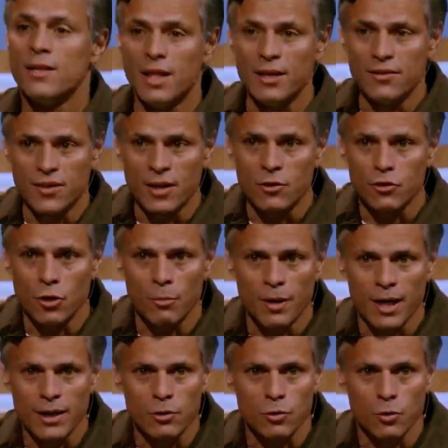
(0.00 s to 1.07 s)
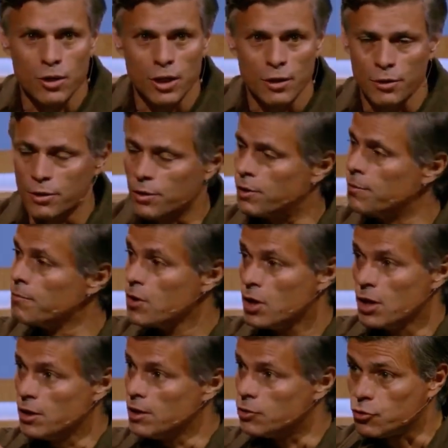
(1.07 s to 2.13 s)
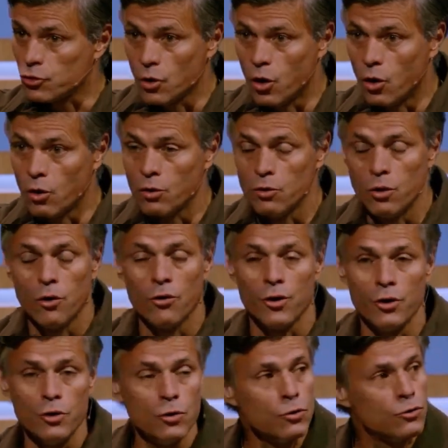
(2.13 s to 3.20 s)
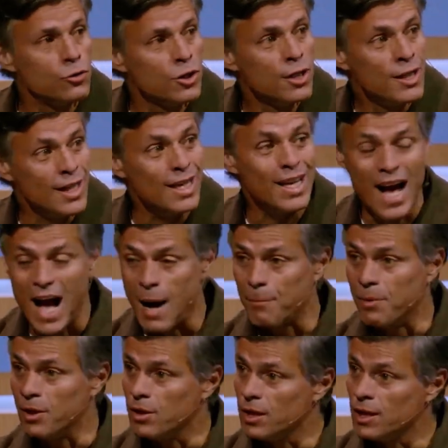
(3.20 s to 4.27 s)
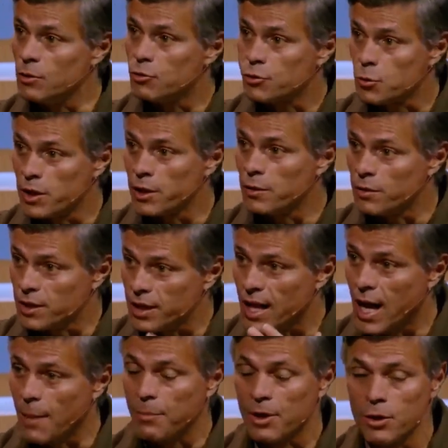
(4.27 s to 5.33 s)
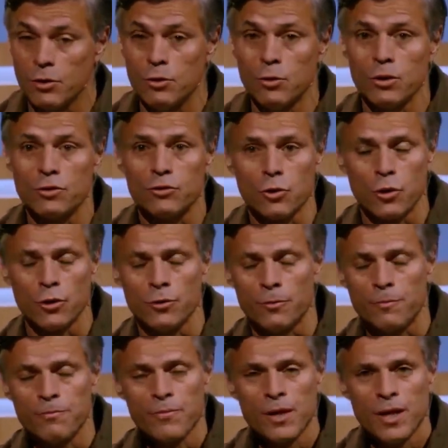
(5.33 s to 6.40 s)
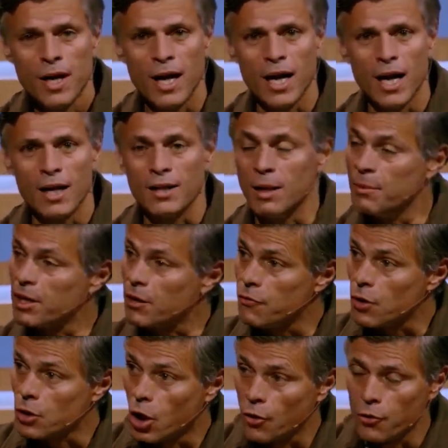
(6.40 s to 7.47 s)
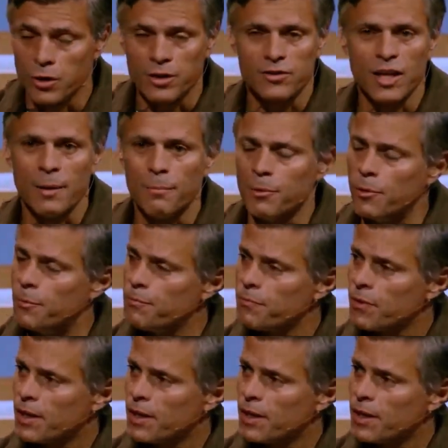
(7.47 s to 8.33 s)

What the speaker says: they sent somebody to kill her. It's all on the news. It happened. It's real. It happened in U.S. soil. Let me give you another example.